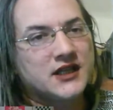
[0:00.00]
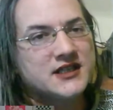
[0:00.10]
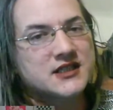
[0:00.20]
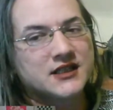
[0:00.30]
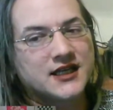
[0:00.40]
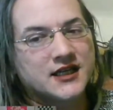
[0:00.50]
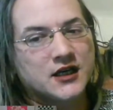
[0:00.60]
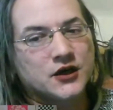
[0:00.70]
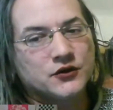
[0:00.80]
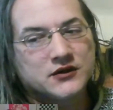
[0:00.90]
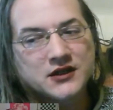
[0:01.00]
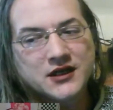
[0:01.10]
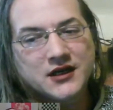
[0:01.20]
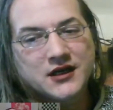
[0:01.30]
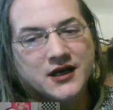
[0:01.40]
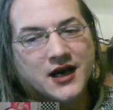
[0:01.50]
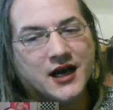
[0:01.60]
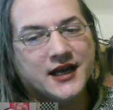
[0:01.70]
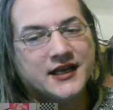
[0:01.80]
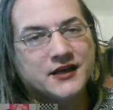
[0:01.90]
and let go.
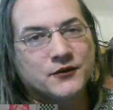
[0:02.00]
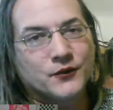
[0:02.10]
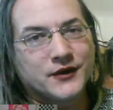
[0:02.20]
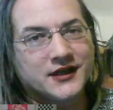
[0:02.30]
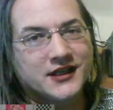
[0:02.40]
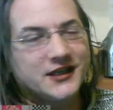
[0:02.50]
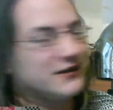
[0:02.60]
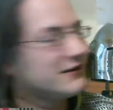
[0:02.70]
I really